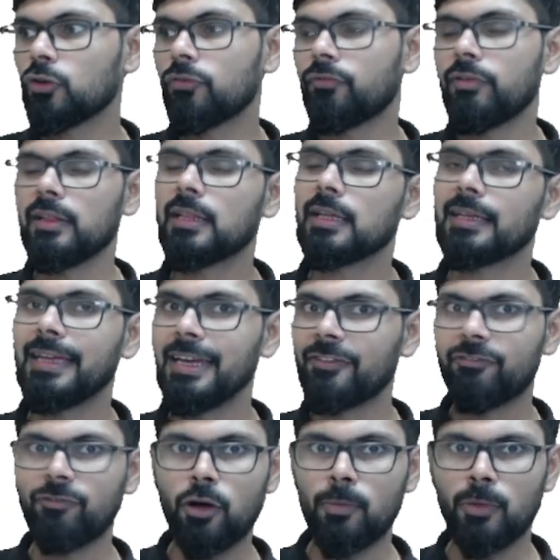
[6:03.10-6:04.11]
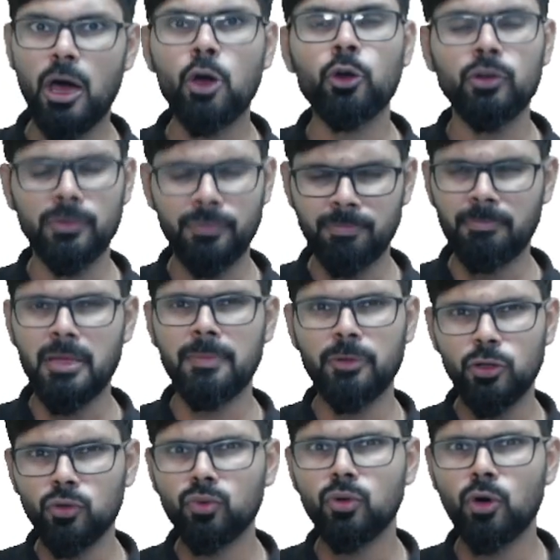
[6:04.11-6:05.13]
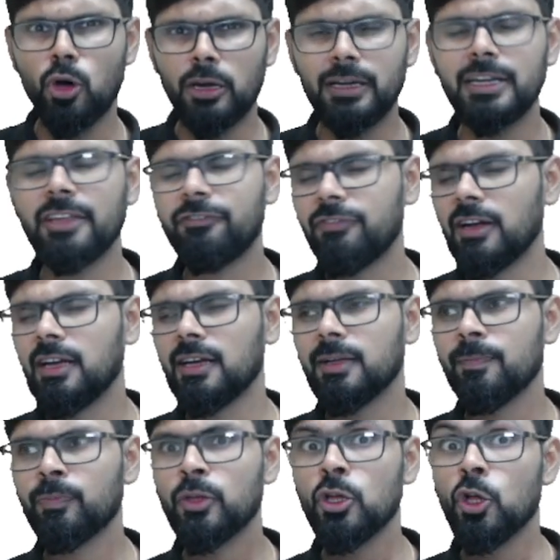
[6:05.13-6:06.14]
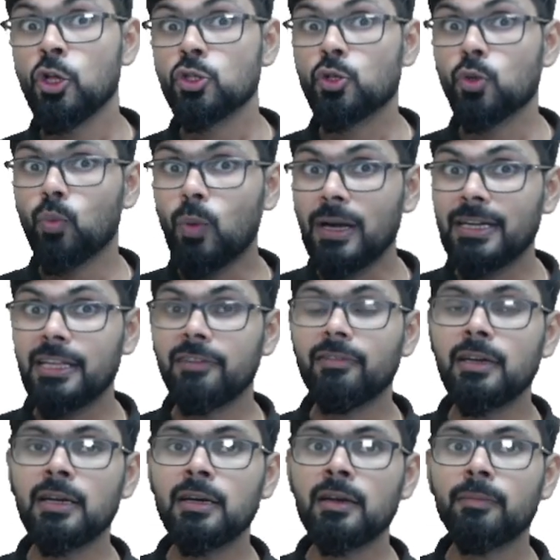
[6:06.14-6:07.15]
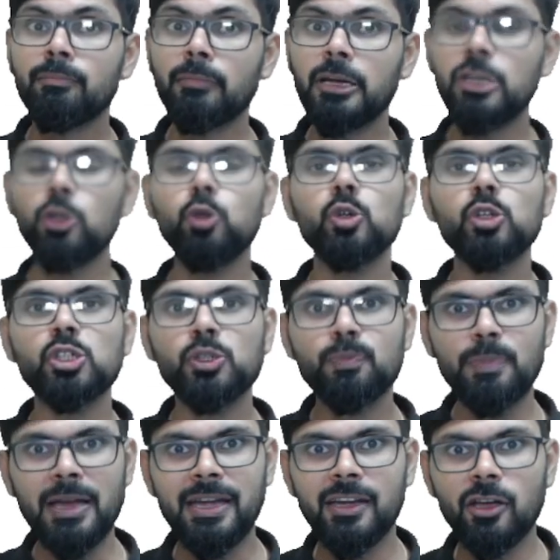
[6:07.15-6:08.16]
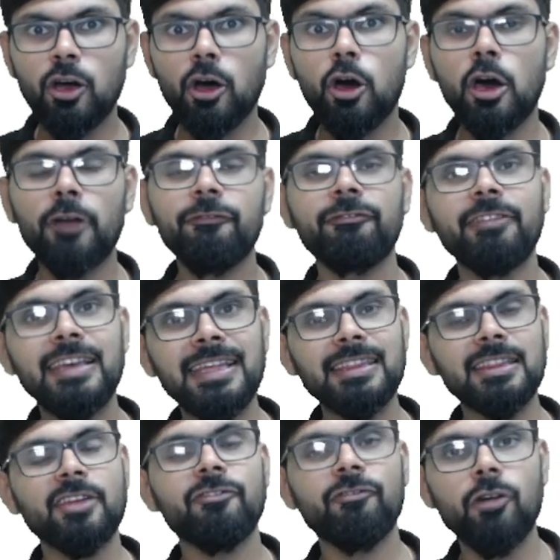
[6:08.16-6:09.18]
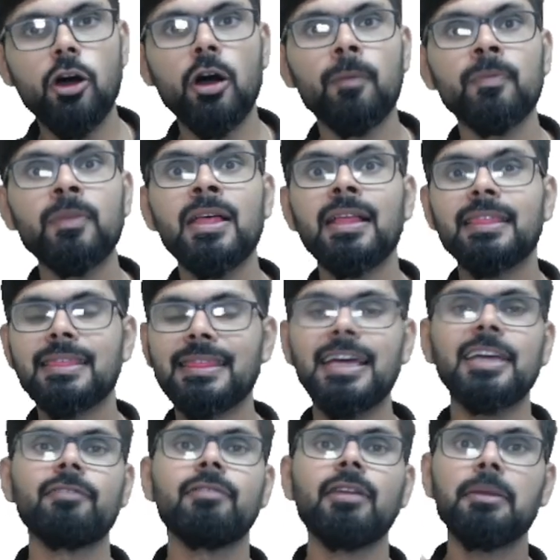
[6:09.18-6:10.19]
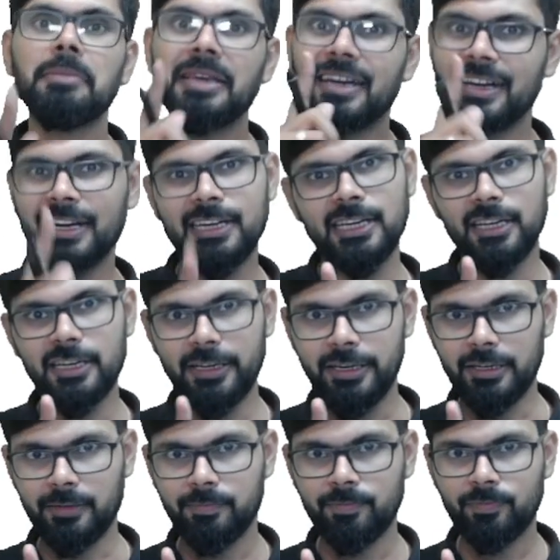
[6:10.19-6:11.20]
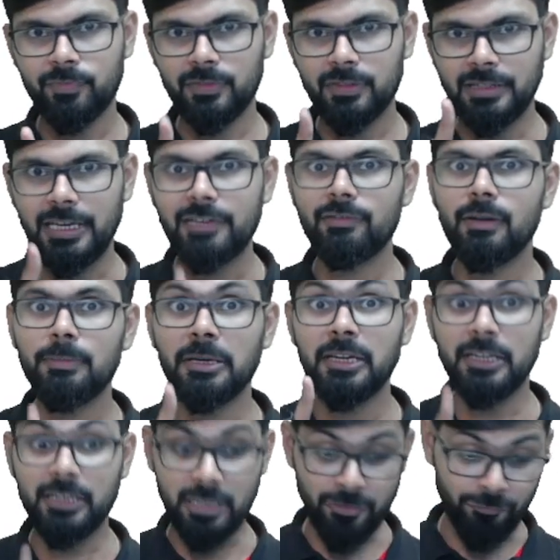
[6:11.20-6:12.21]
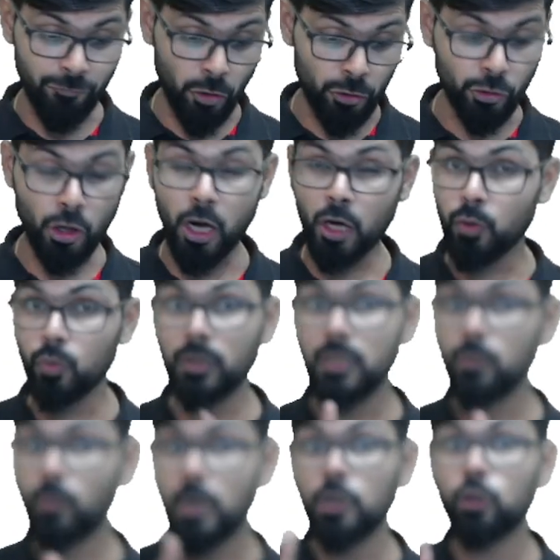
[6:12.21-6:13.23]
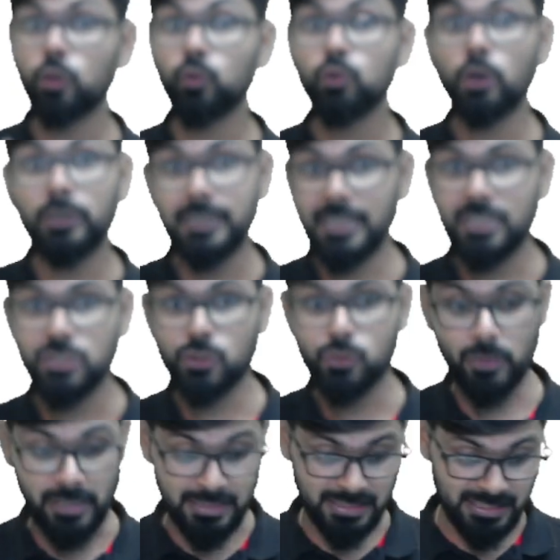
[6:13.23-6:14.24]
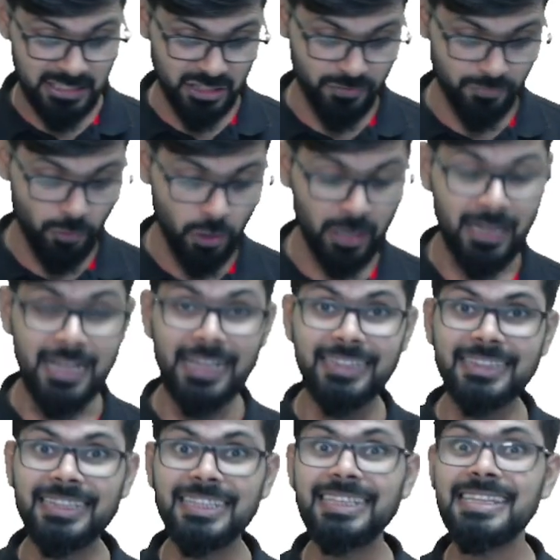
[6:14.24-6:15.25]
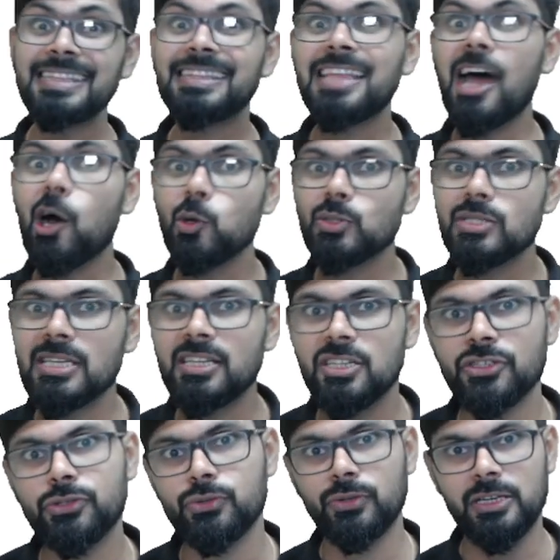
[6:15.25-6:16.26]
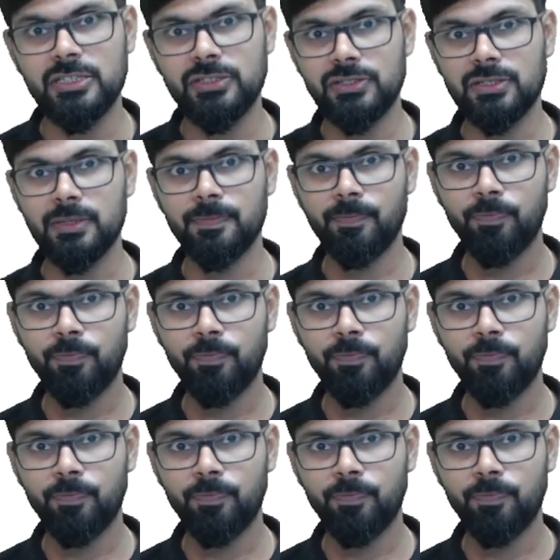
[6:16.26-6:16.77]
to fill the gate form, or maybe you already filled, so whatever money you spend on filling the form, that will be returned. That will be returned for not only 1, 2, or 10 students. It is for 3,000 students.